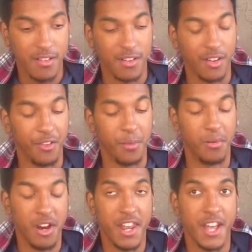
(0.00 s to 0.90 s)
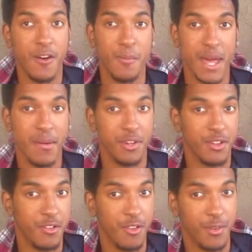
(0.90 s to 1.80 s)
because LeBron ain't going to be able to
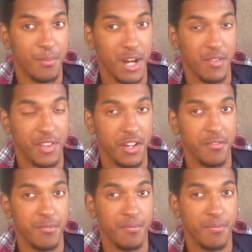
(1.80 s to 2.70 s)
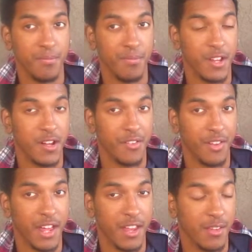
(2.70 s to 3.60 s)
do this by himself, you know what I'm
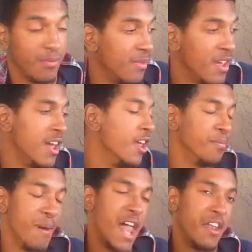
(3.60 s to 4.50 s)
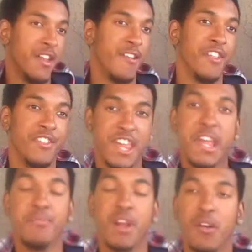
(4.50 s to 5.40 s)
saying, it's bad enough the
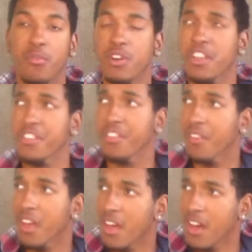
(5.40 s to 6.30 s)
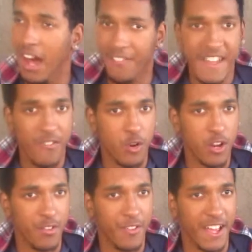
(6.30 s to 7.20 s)
team probably, what is it, I think we're
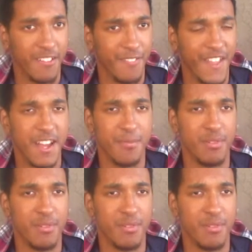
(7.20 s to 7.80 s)
in like ninth